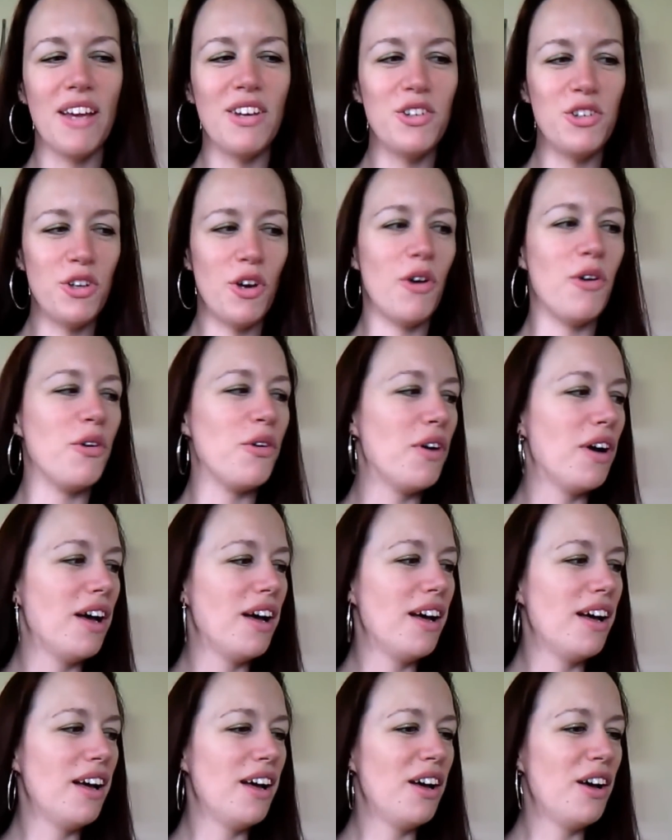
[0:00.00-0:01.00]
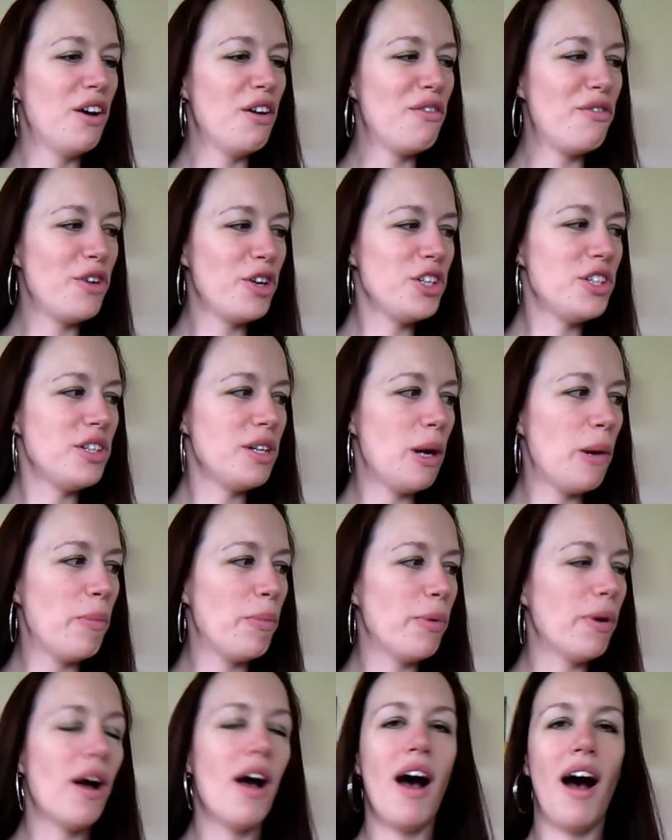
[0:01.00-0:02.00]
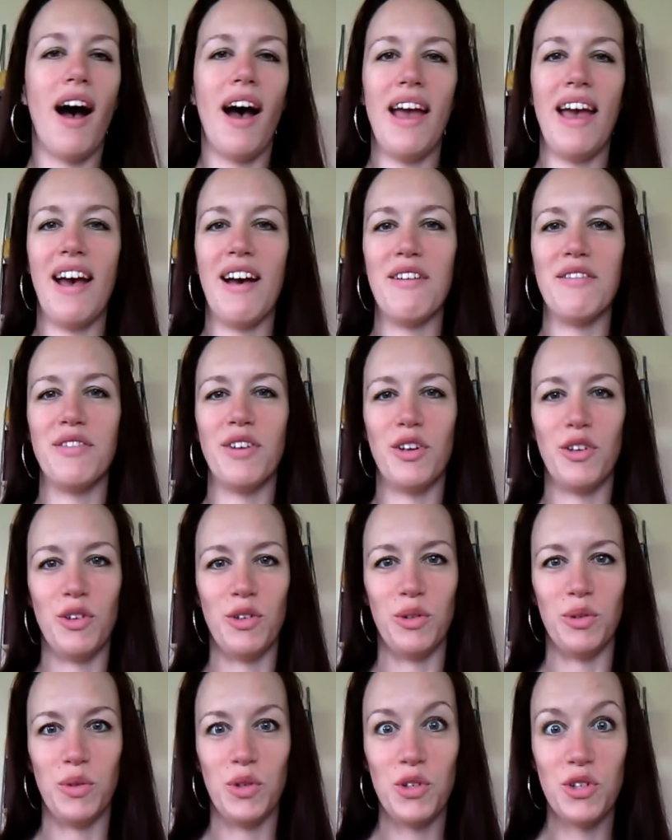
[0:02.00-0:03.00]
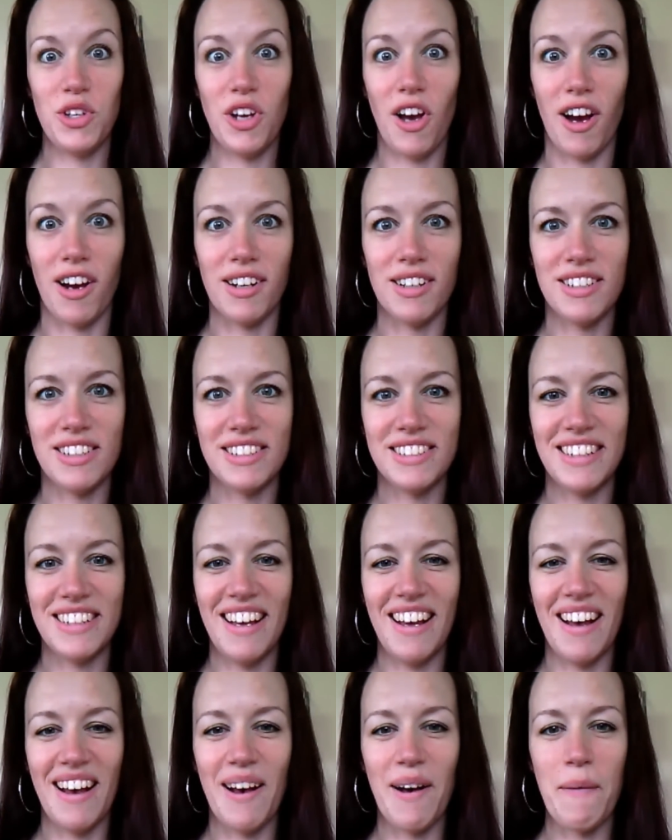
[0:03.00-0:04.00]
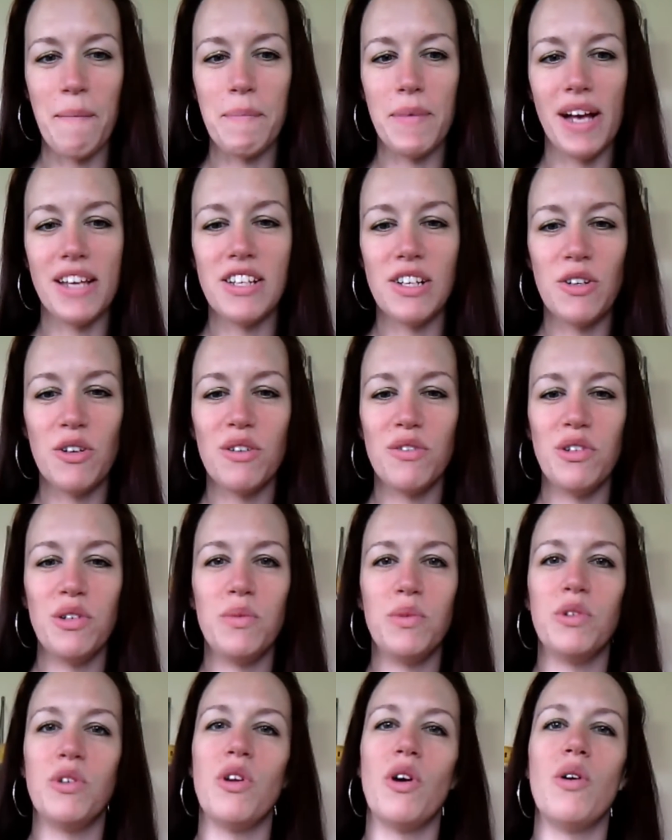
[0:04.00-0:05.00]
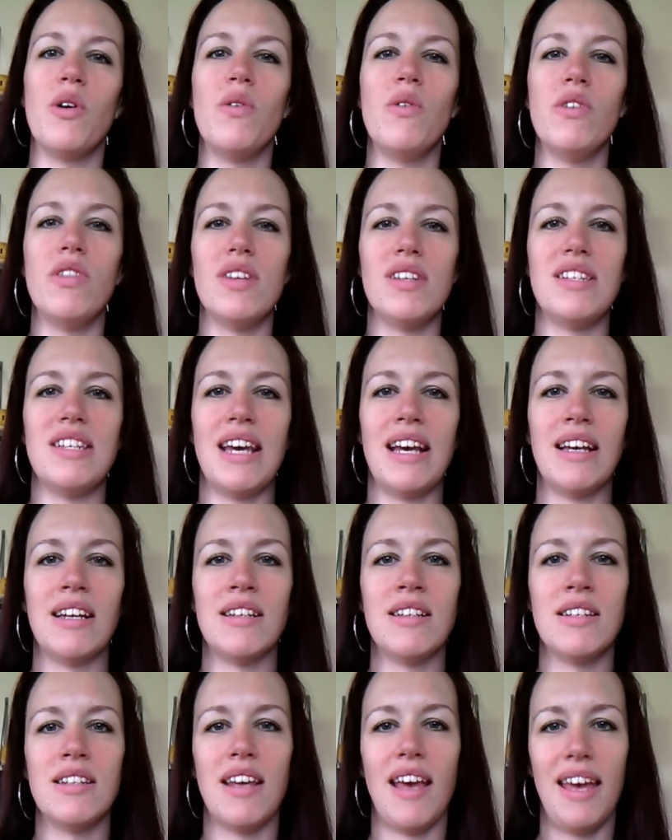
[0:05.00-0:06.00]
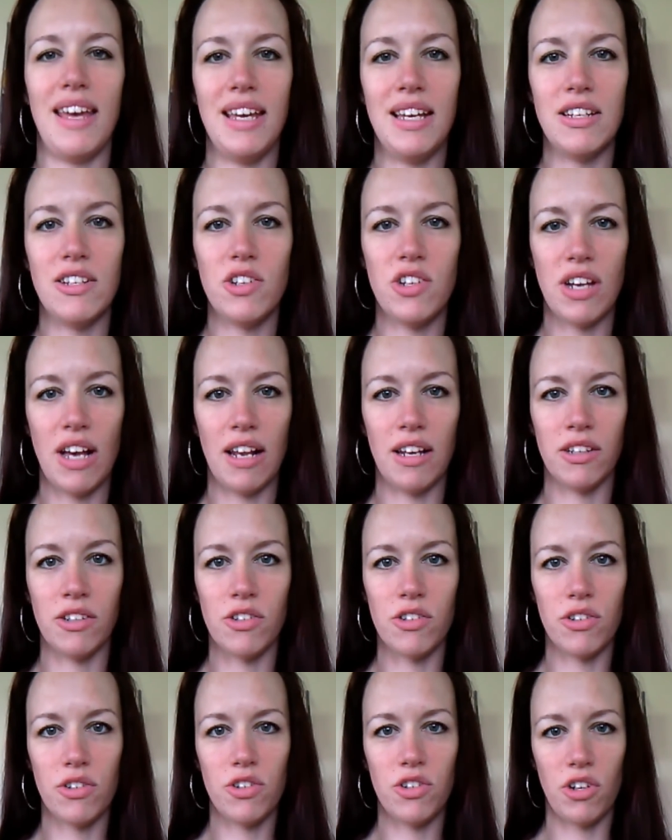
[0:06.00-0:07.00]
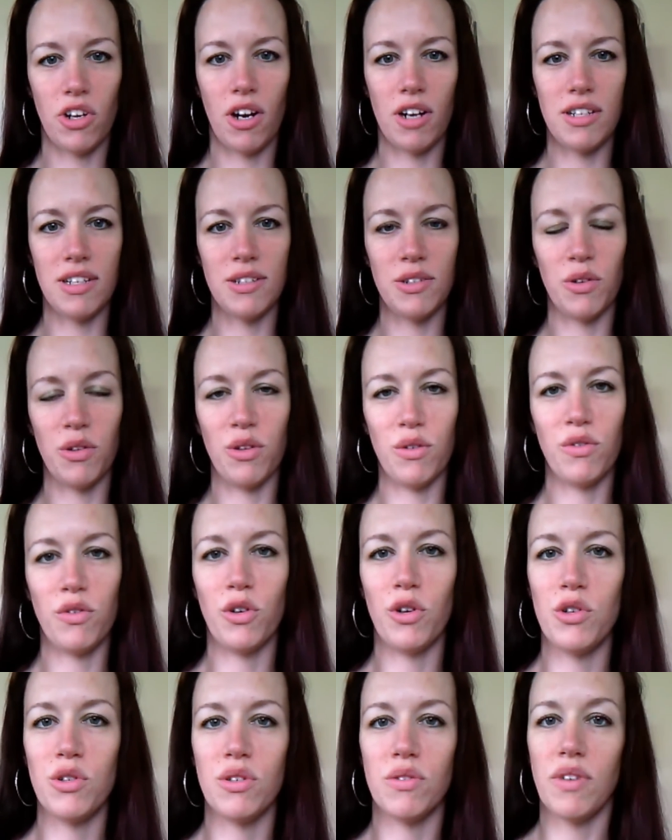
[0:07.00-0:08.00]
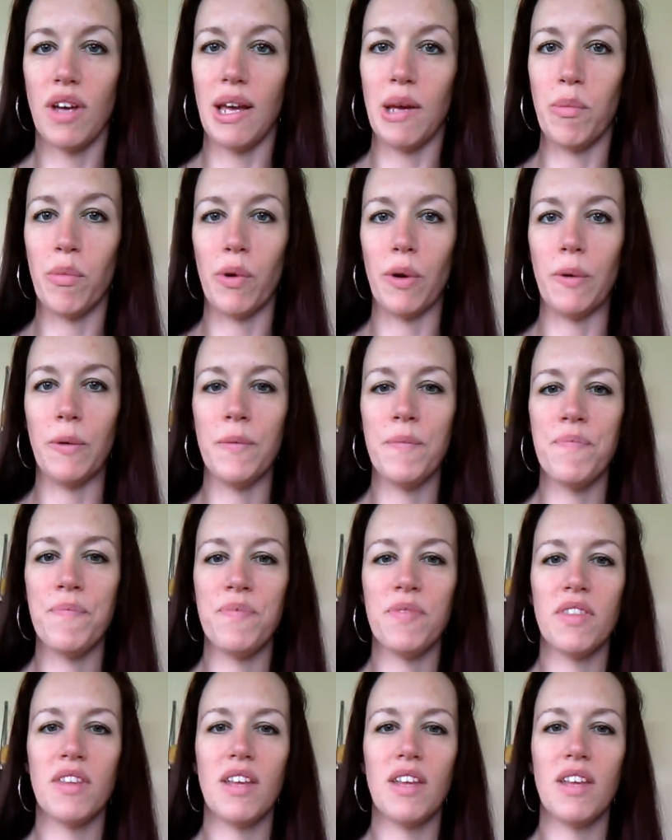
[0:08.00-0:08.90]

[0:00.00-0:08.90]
So, first up, I have a new start. As a lot of you will know, the second hate challenge started on the 1st of April.